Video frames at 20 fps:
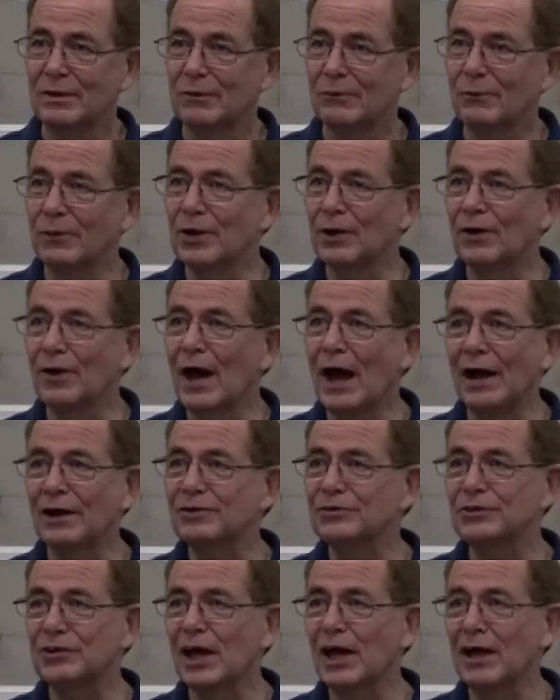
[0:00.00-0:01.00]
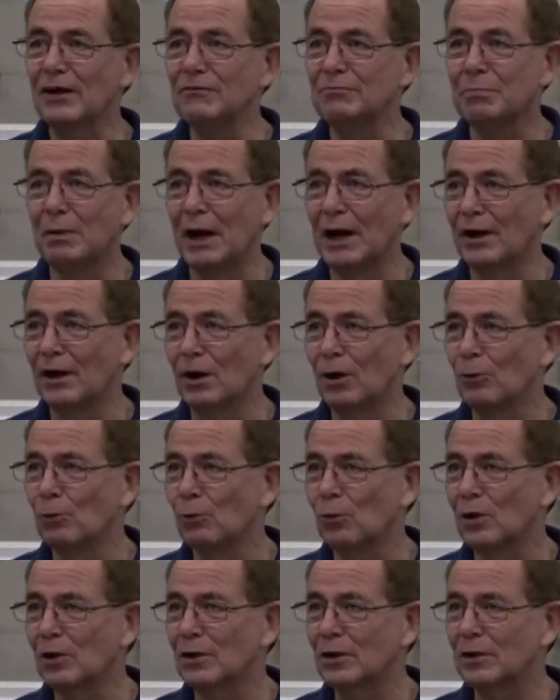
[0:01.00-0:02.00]
We are not saved by our
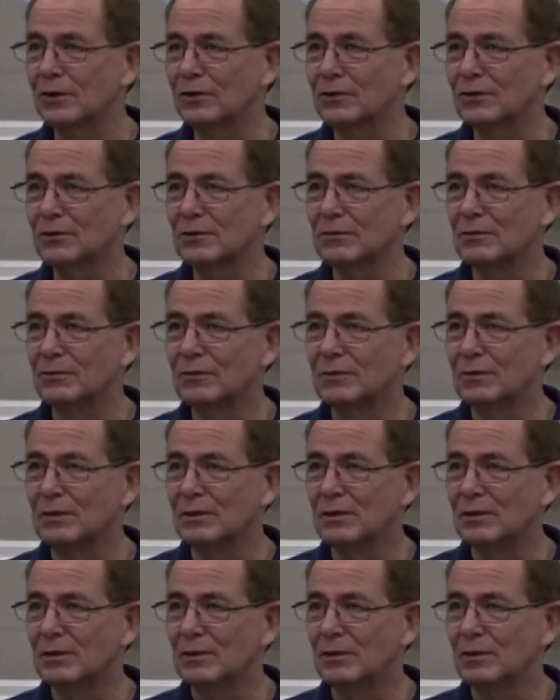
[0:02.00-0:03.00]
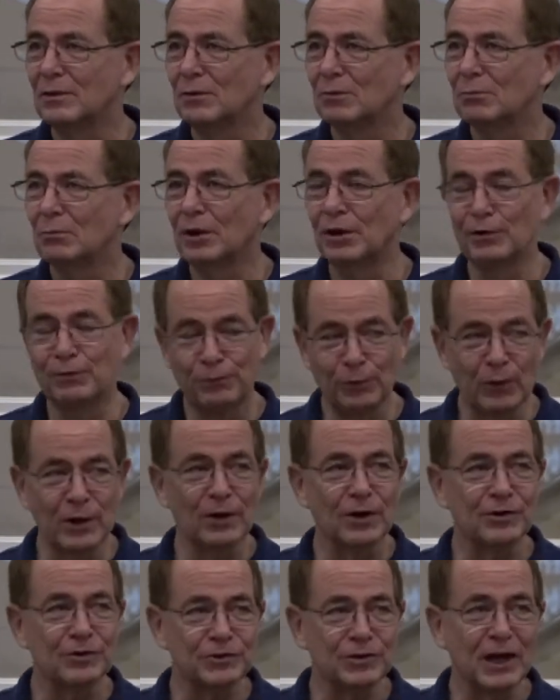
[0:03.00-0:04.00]
works. But if we
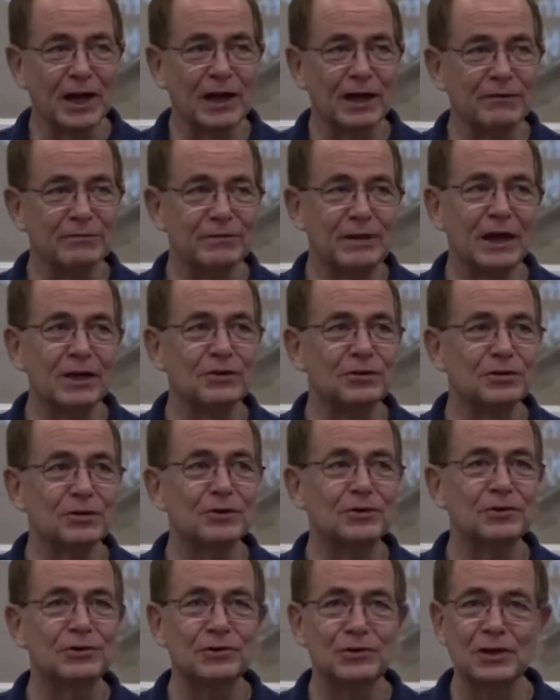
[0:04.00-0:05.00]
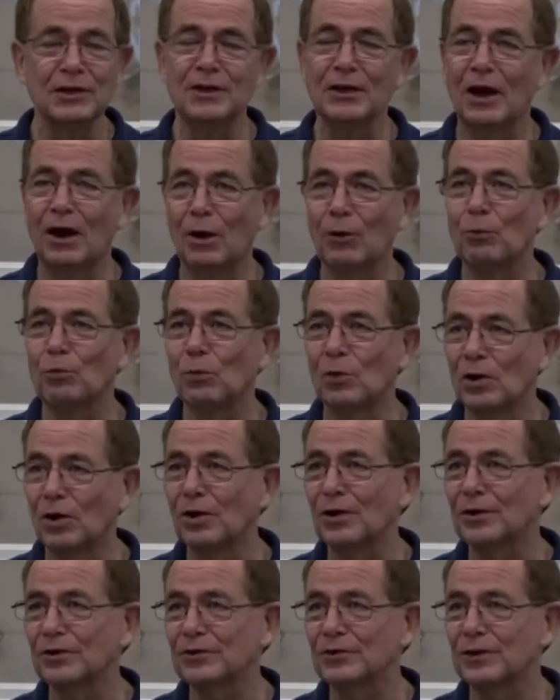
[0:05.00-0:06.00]
are saved, they should see our
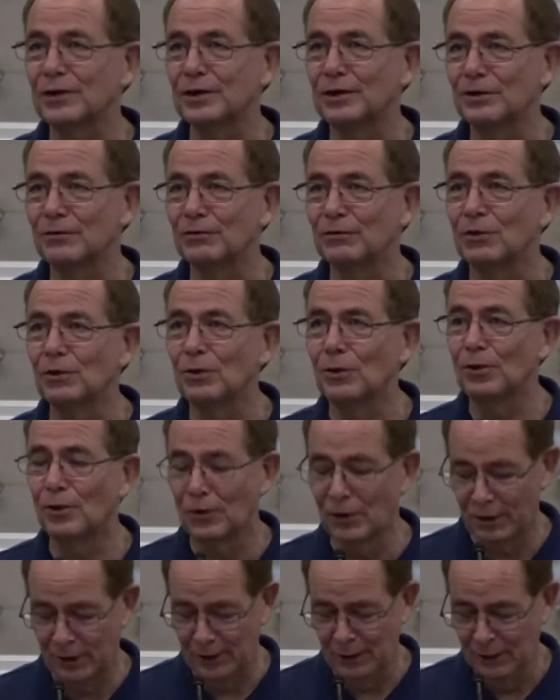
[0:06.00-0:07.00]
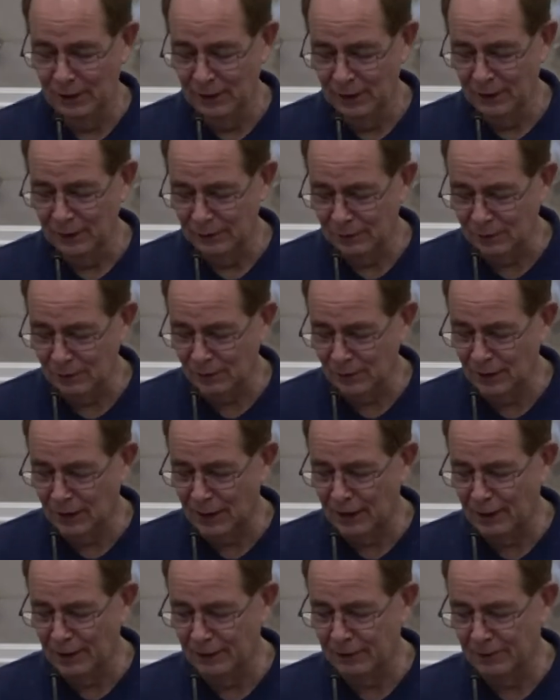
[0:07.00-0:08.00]
works and give glory to
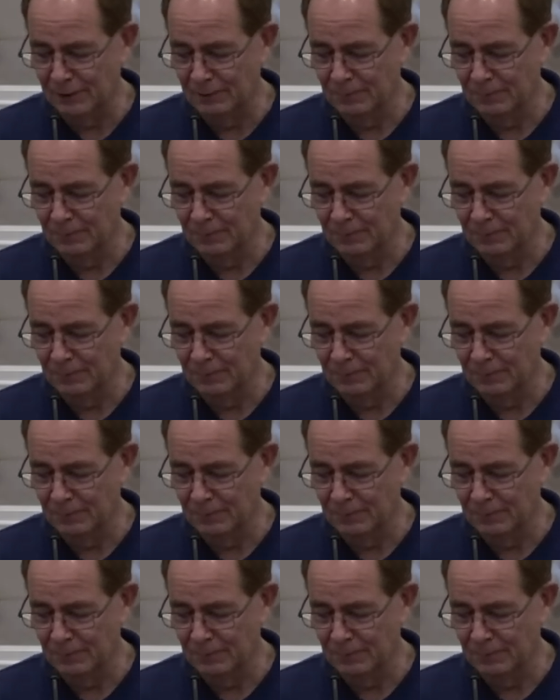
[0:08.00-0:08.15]
God.